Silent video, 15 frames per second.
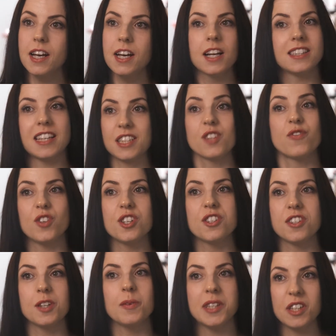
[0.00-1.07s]
because that's the first
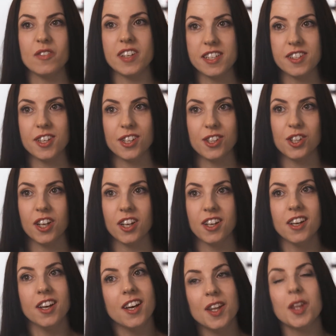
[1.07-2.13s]
thing when you research
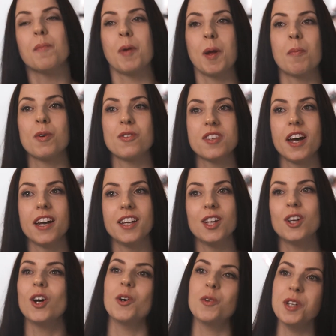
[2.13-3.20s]
it, that people say,
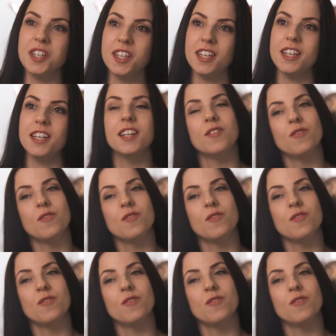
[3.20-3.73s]
oh, you need